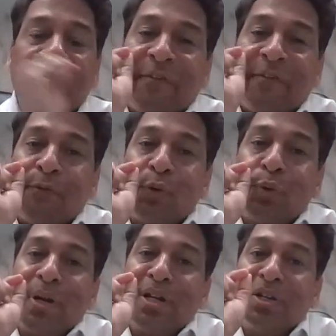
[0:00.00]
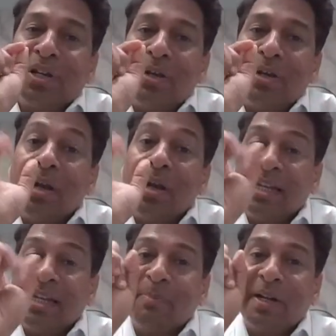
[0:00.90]
If 20,
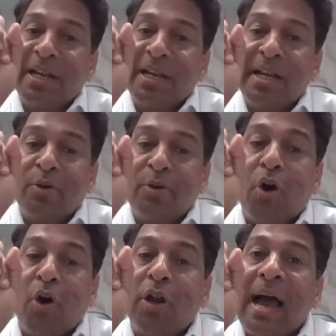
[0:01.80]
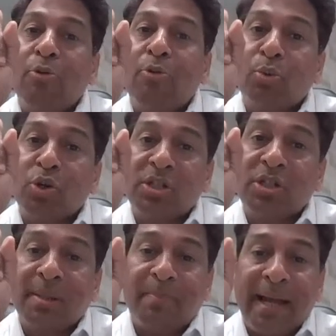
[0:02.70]
it is pertaining to all outward
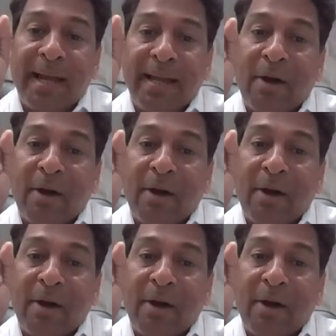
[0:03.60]
supply.